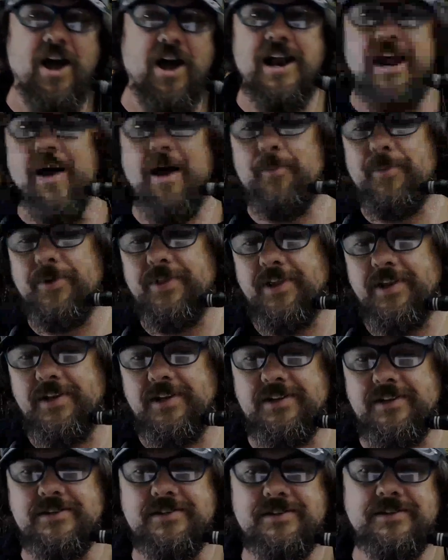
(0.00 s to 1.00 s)
up and then
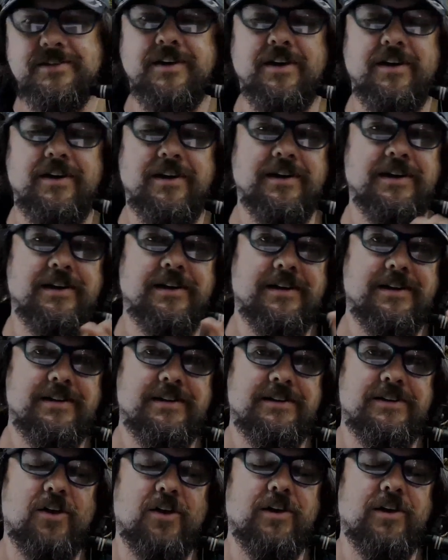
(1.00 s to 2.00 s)
you just kind of
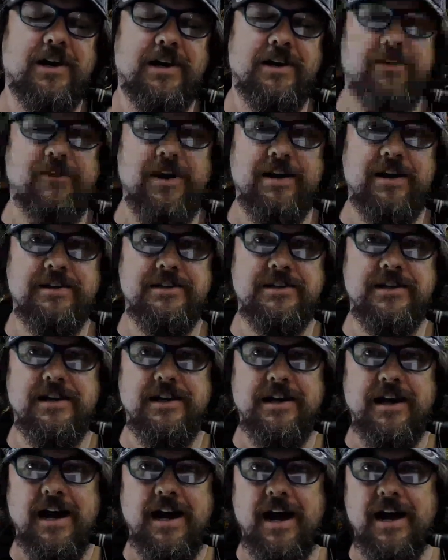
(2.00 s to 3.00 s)
don't get around to
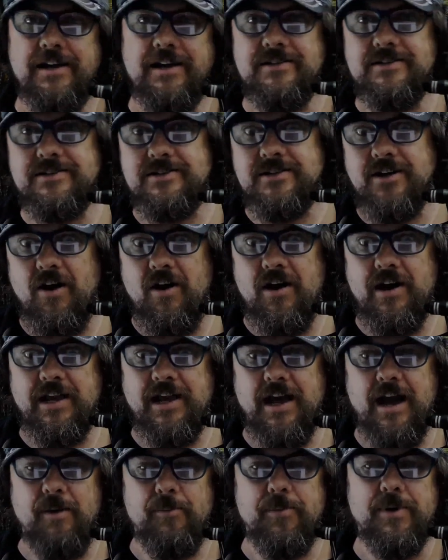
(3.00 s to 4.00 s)
unsigning
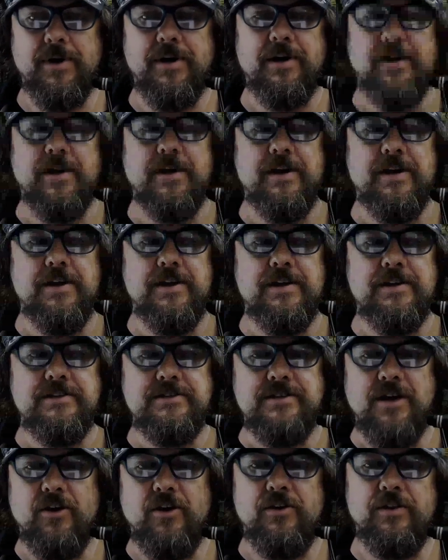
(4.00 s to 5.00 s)
up.
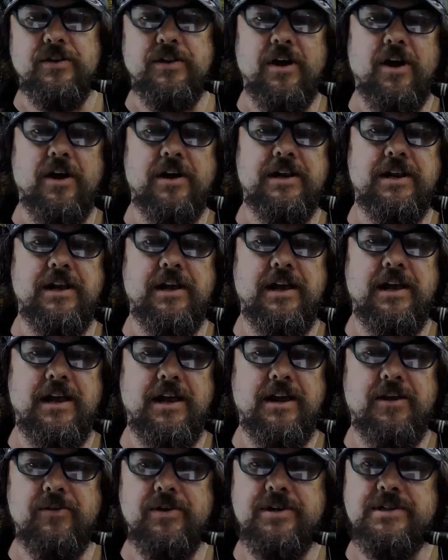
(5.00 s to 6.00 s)
So the idea
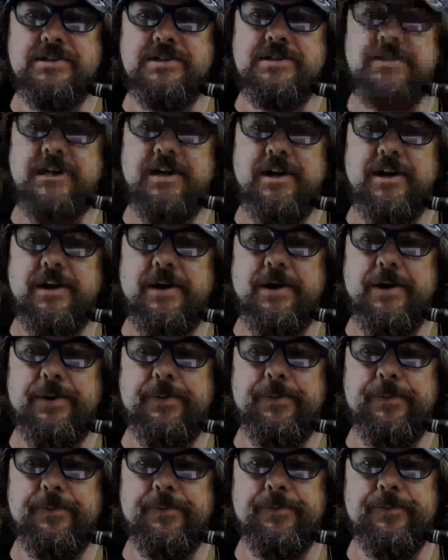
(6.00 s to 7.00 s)
here is um,